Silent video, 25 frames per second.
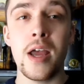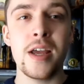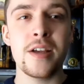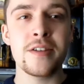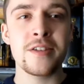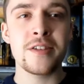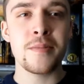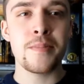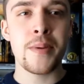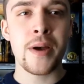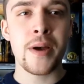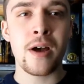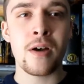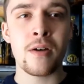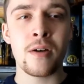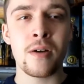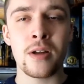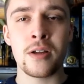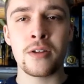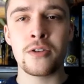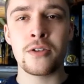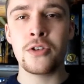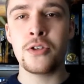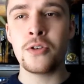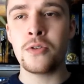is
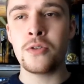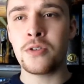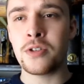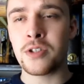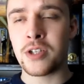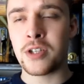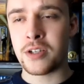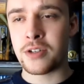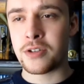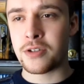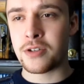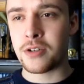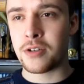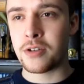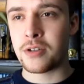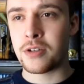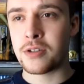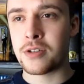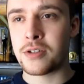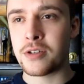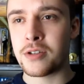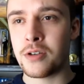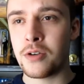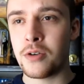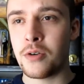about two
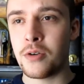sisters